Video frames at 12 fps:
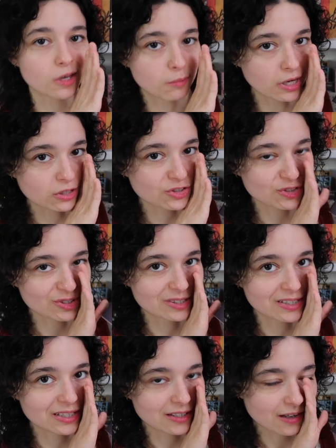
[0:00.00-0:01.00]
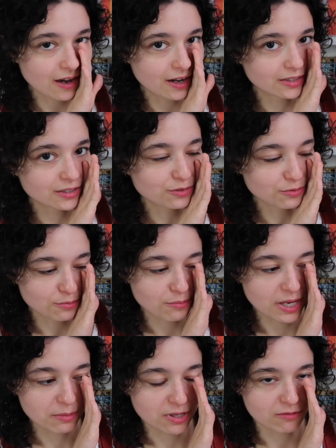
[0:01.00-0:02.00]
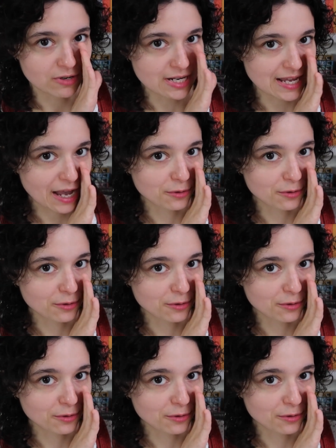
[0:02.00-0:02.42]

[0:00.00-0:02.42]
I'm actually kind of maybe reading